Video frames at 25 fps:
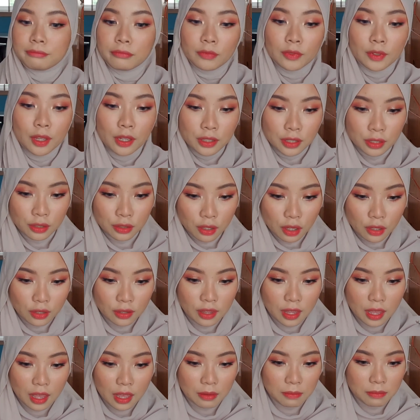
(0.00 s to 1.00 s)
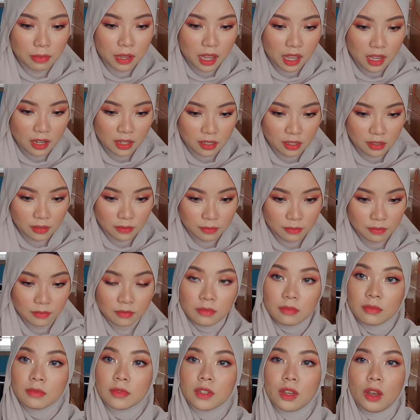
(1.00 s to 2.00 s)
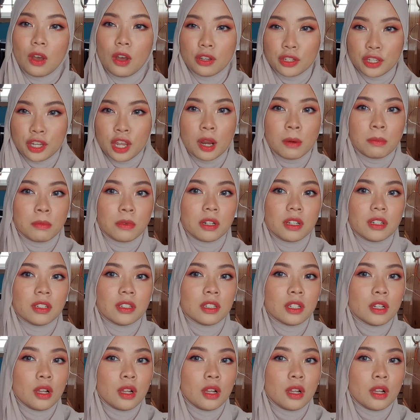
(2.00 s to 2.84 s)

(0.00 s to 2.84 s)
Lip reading: She's not that bad on camera.